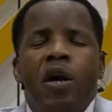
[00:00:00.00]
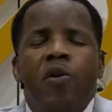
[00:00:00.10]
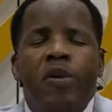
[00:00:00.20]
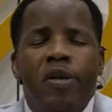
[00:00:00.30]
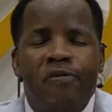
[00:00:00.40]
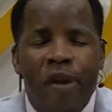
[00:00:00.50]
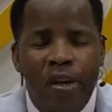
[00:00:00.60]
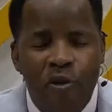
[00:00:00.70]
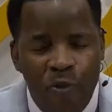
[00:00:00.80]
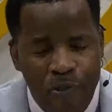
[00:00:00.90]
we
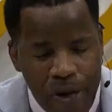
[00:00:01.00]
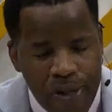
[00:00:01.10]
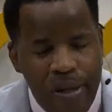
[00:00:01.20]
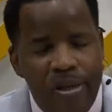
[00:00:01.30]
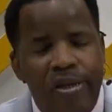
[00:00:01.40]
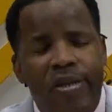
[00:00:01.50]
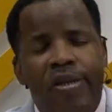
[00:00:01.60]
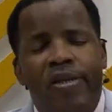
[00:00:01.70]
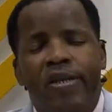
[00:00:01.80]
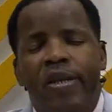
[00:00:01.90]
invite your
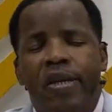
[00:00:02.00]
presence.